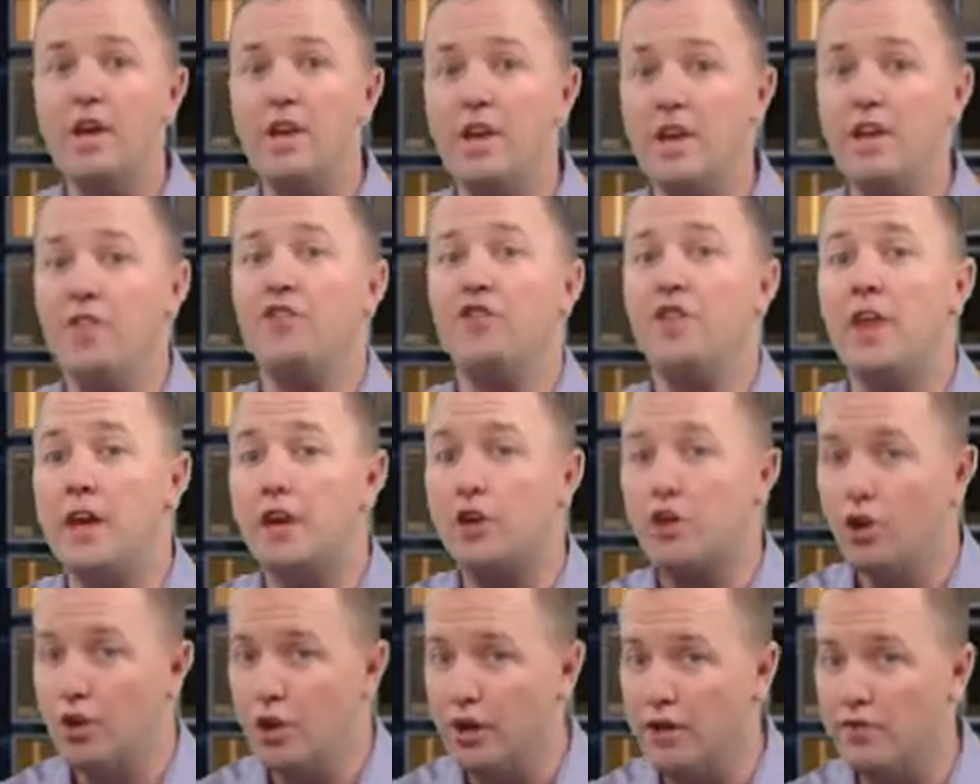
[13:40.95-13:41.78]
If they
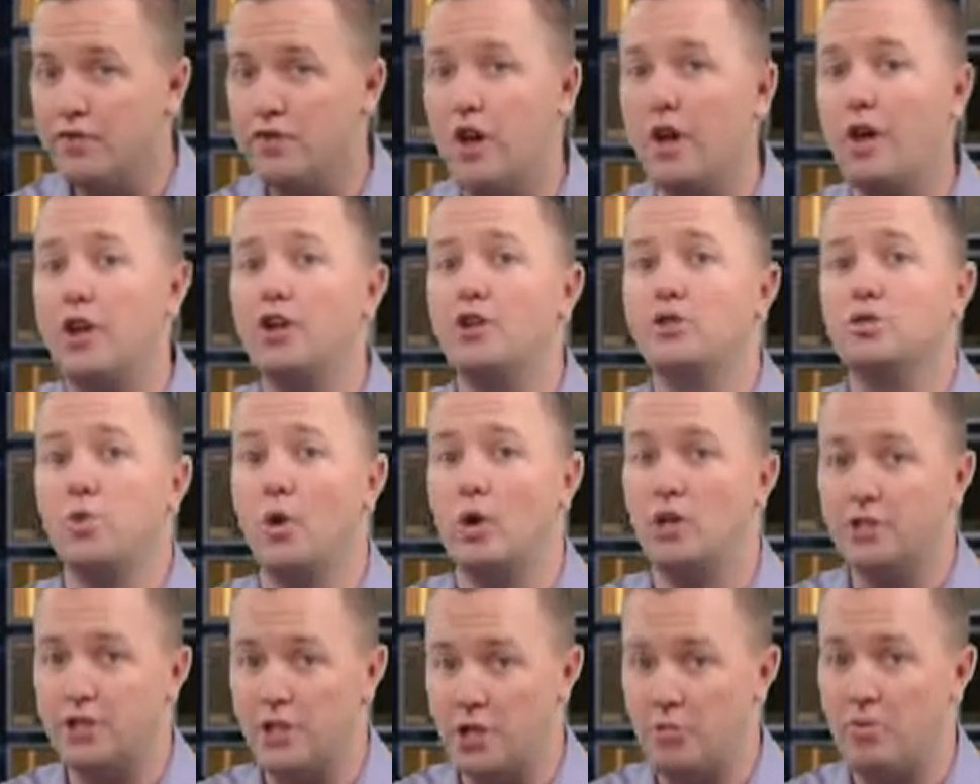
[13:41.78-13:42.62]
could have done it as
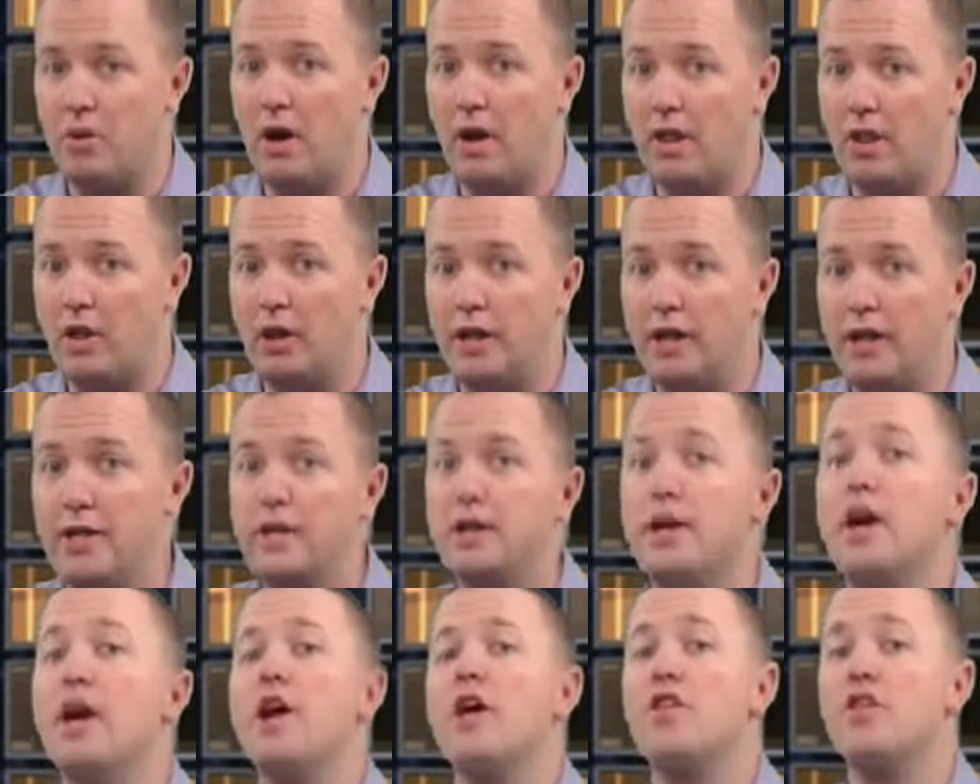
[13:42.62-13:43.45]
well as anybody in the
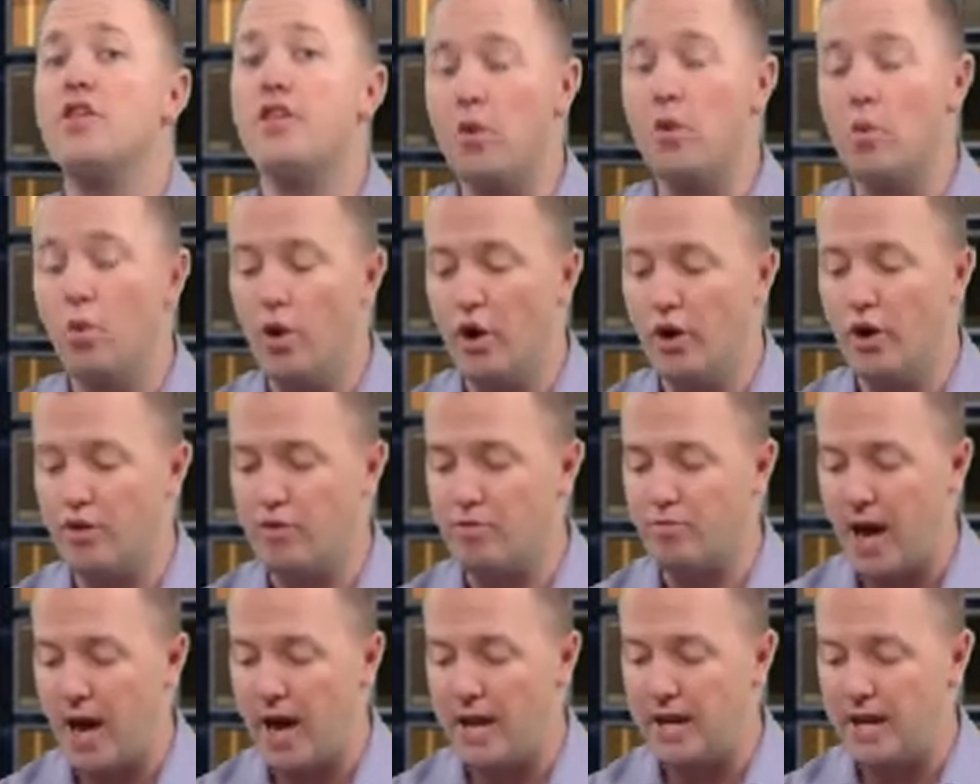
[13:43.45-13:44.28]
league, they would
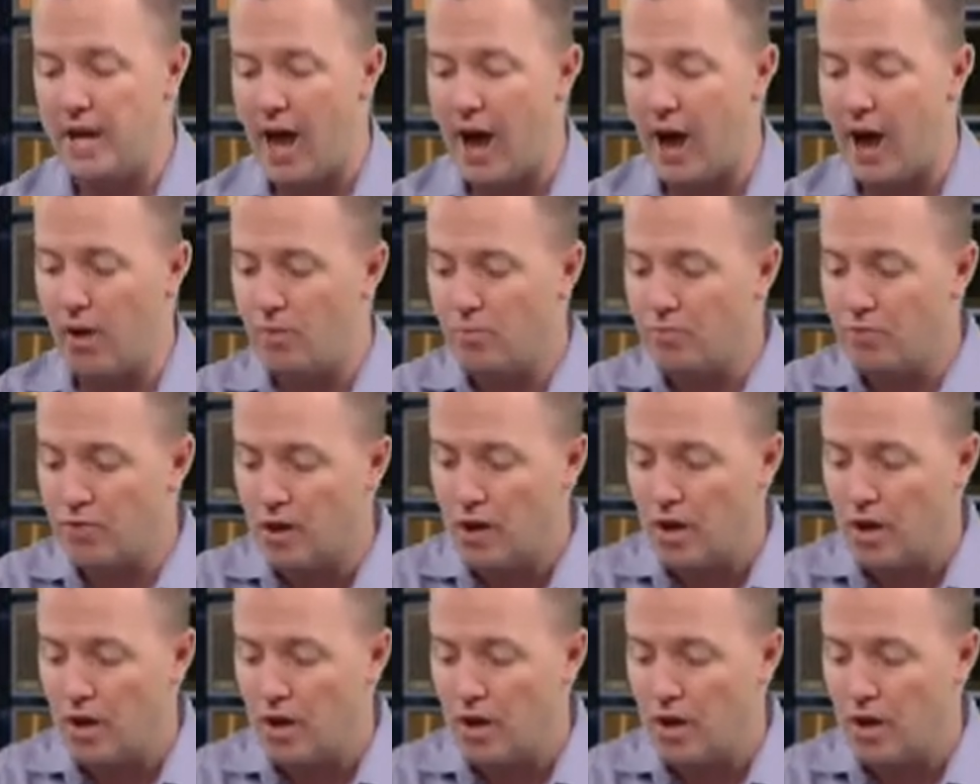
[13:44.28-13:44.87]
have by now.